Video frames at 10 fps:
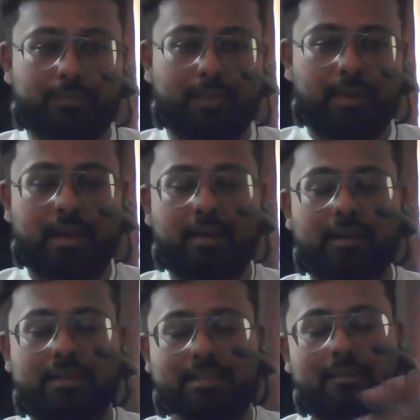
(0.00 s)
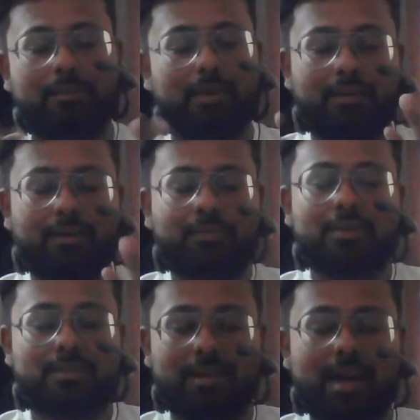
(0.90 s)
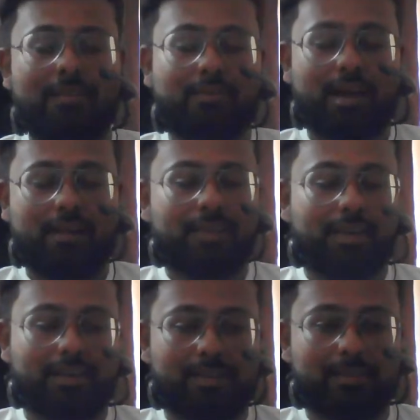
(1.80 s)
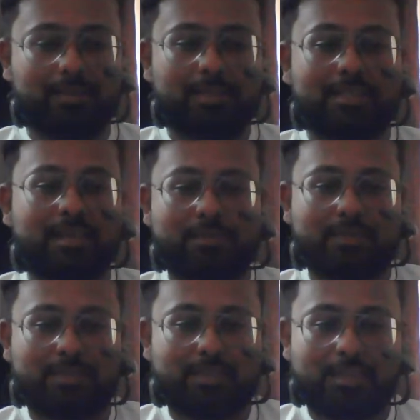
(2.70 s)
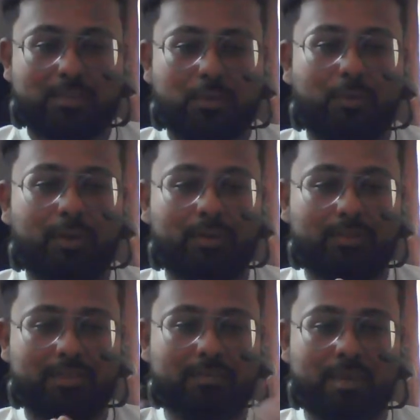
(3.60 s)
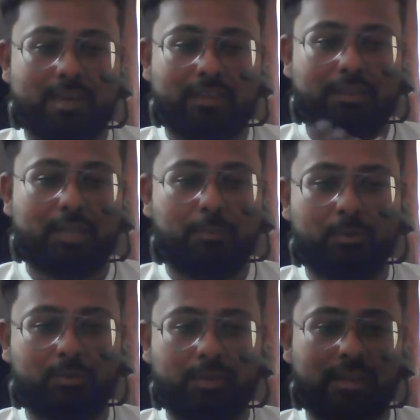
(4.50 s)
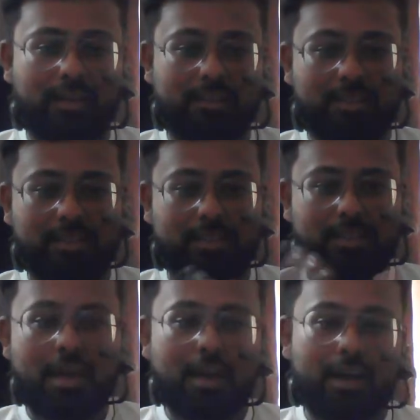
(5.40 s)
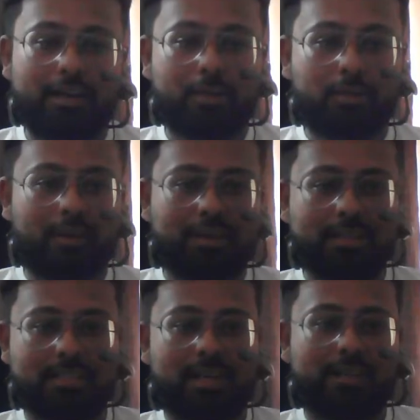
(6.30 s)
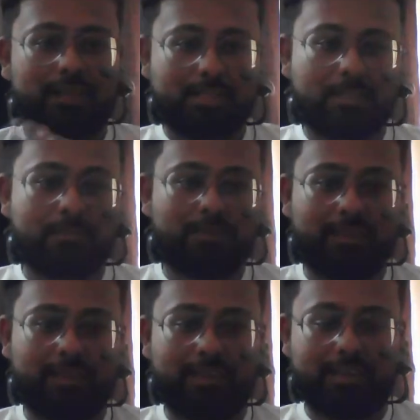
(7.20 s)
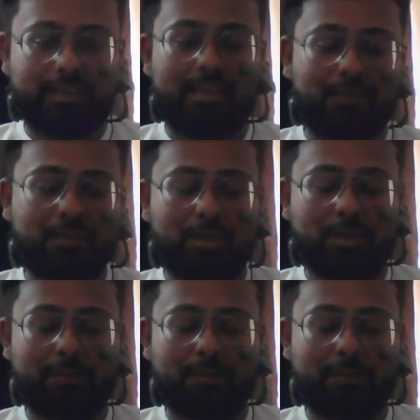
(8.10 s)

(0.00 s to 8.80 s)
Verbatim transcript: i can understand of course you have to have that uh, concepts there's no point of just making red blue green unless until you do not understand the concepts of the data that's for sure